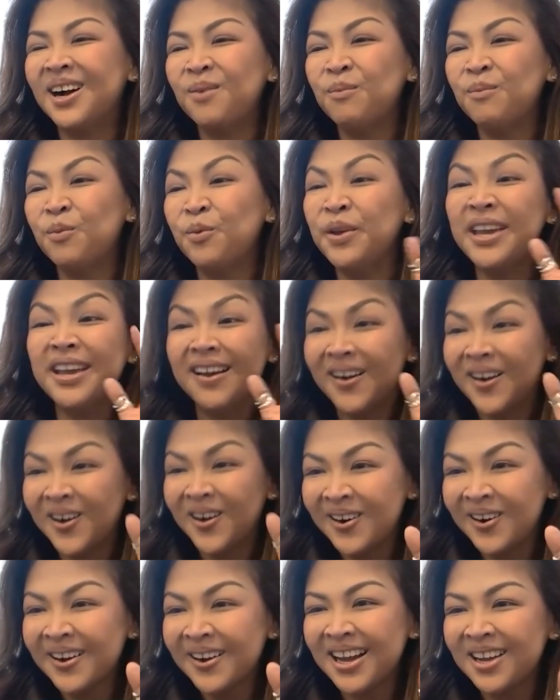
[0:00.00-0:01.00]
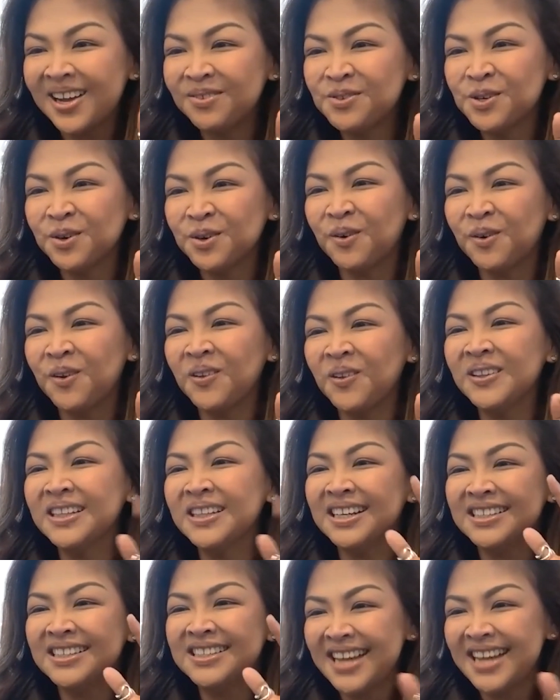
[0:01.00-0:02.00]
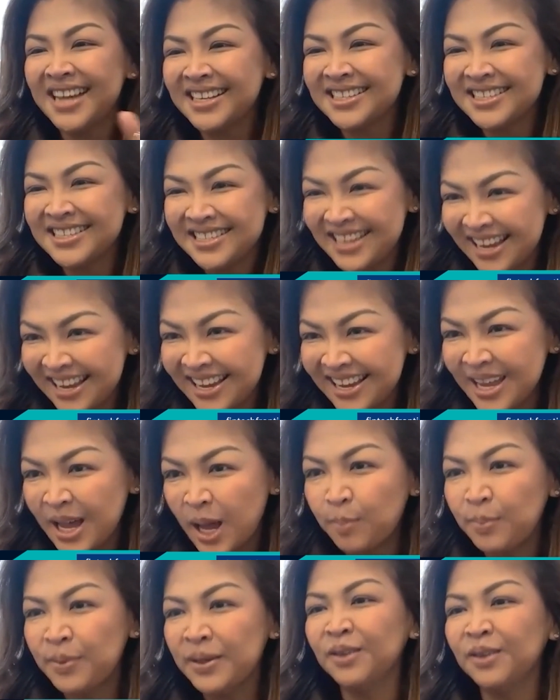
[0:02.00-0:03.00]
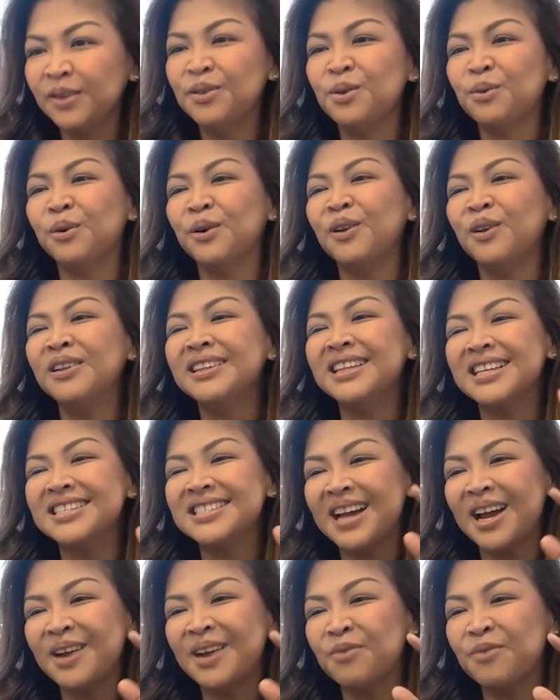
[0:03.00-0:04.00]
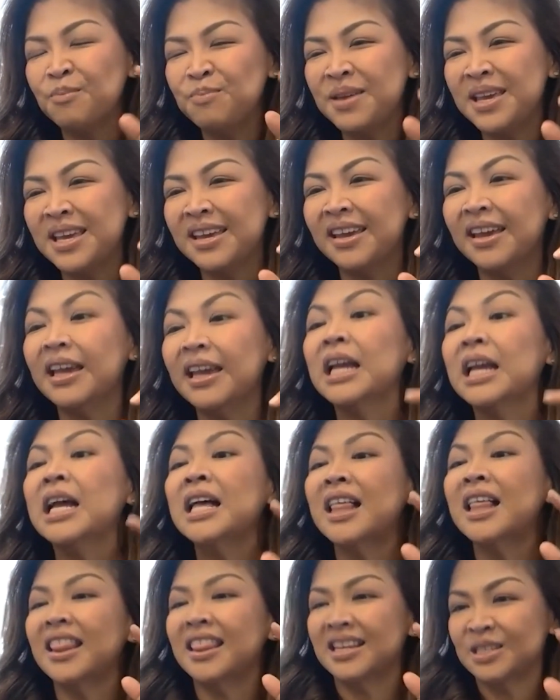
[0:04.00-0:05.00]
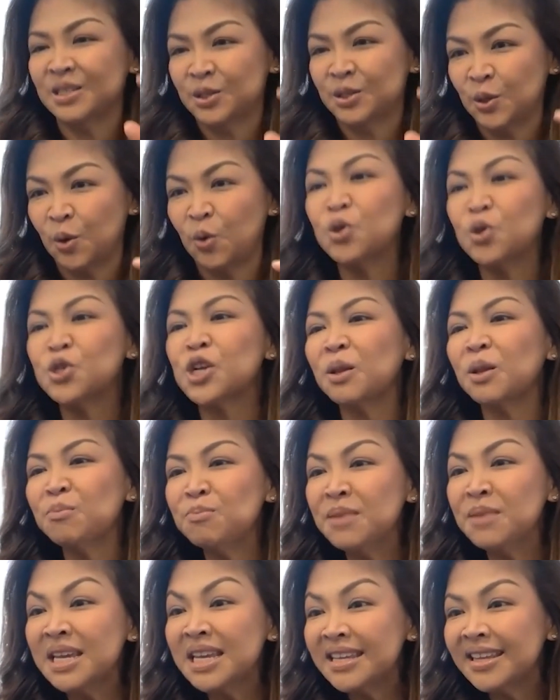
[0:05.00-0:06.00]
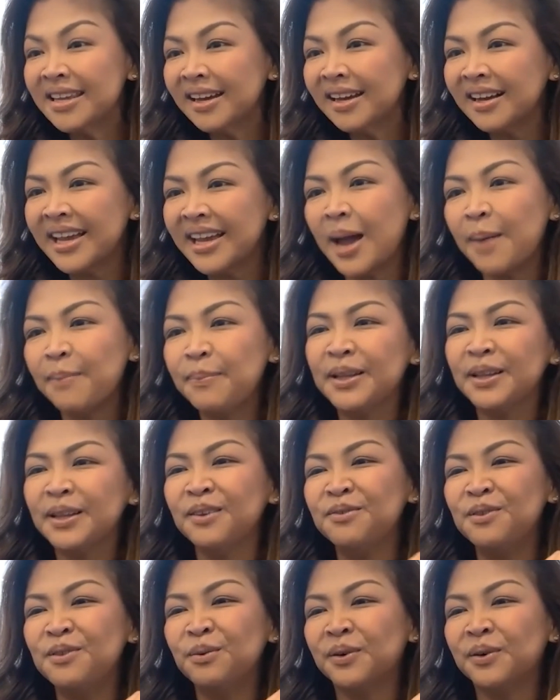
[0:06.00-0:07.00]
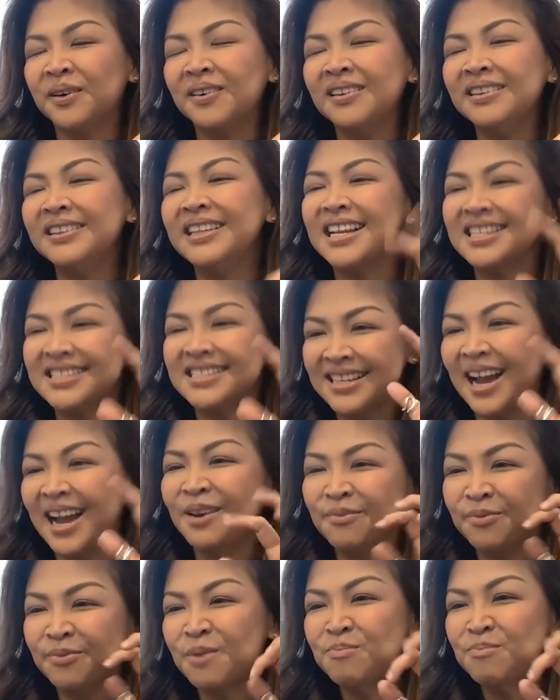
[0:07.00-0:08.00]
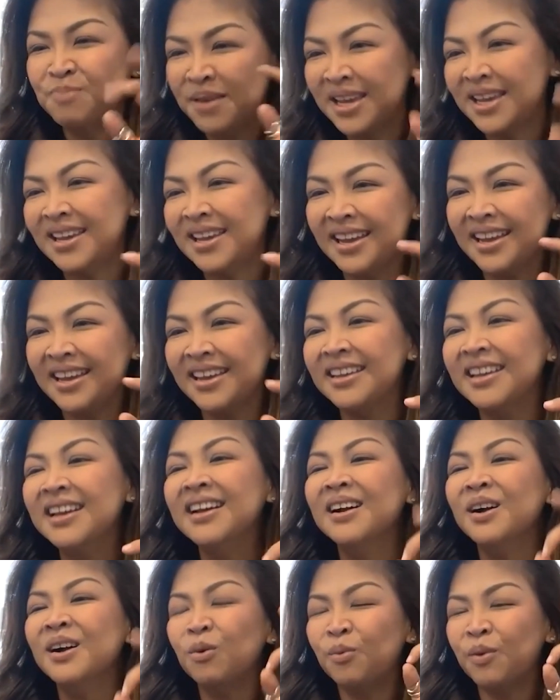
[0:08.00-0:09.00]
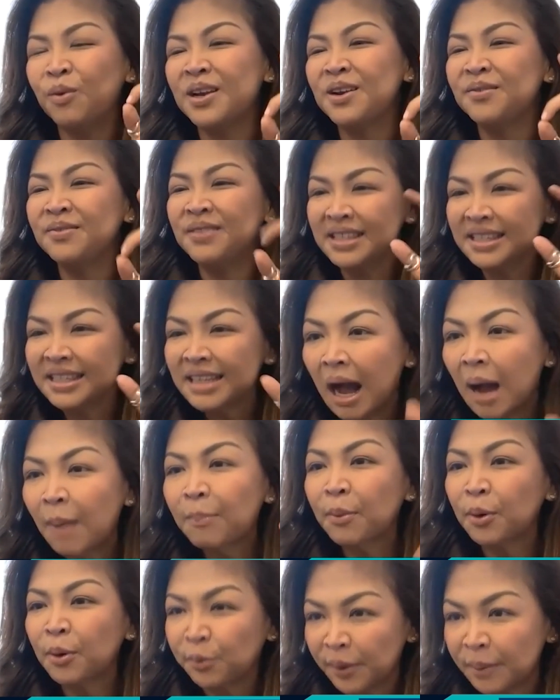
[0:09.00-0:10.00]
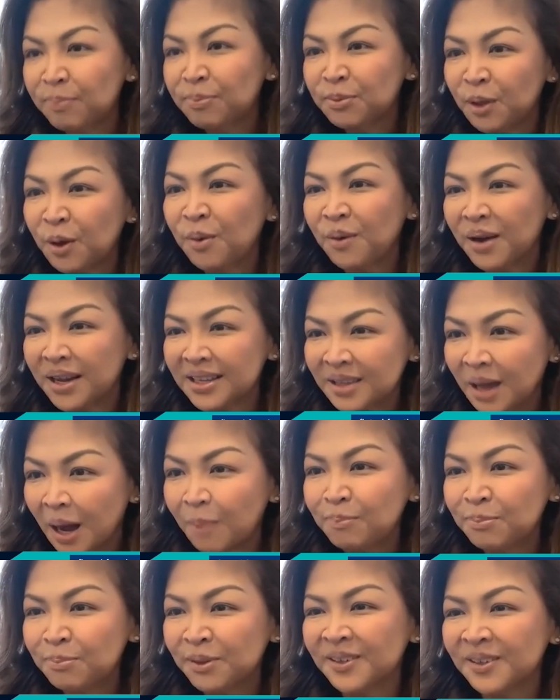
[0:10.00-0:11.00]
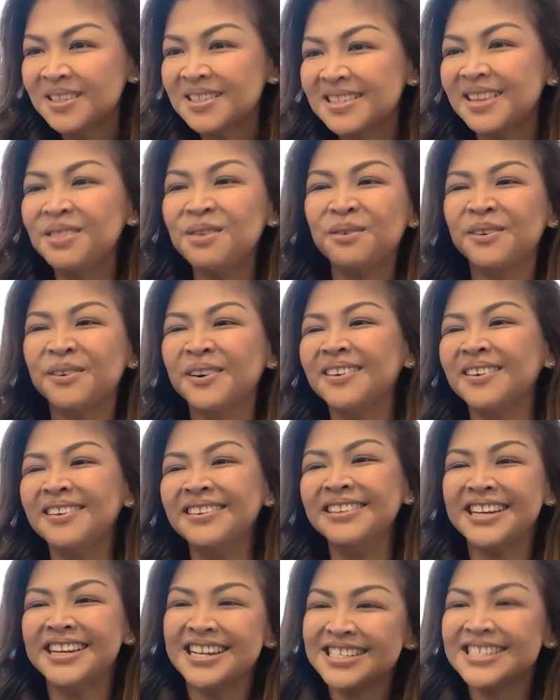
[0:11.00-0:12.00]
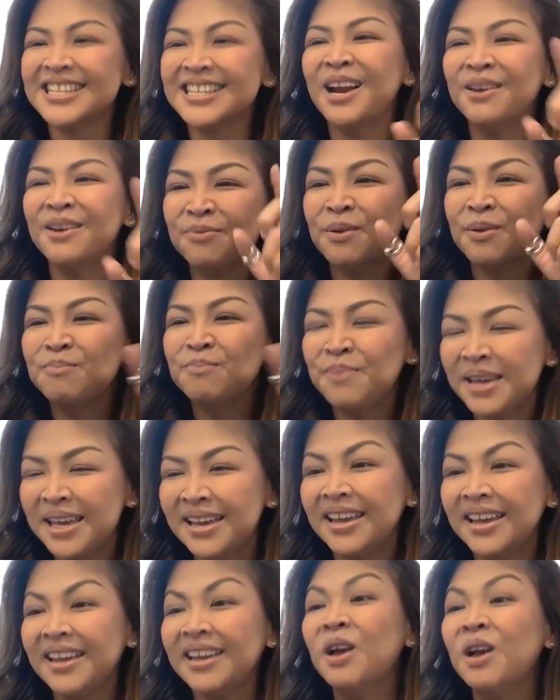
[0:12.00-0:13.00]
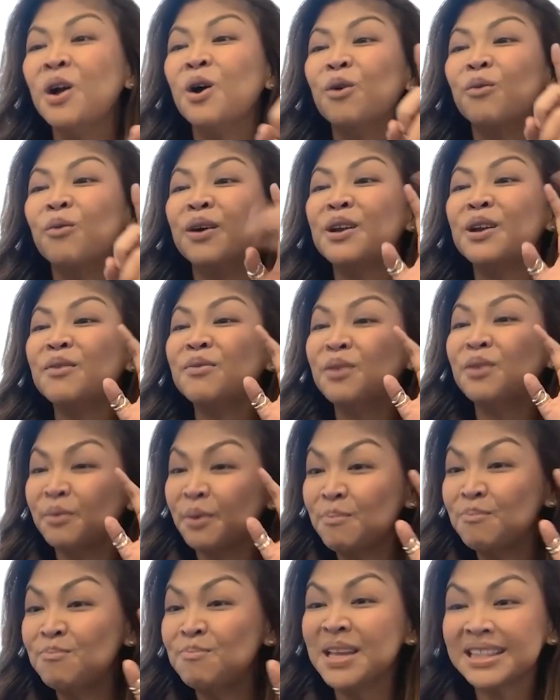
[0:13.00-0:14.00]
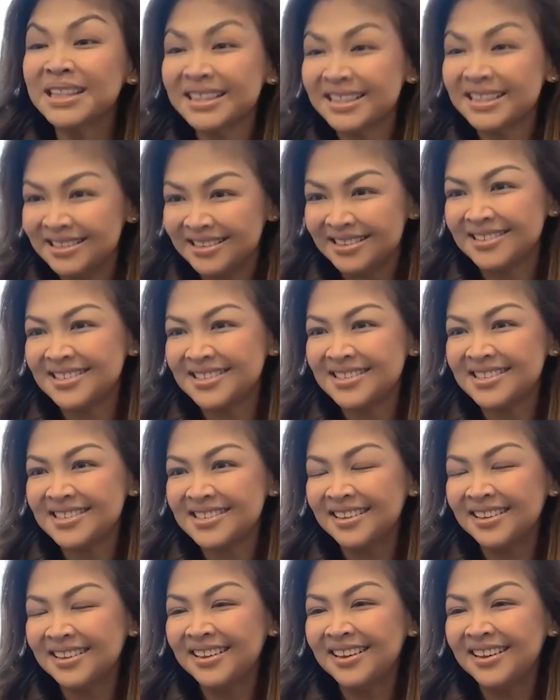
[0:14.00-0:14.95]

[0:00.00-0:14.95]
We are, after all, the texting capital of the world, aside from being the social media capital of the world, aside from being one of the top crypto adopters in the world, and aside from being one of the remittance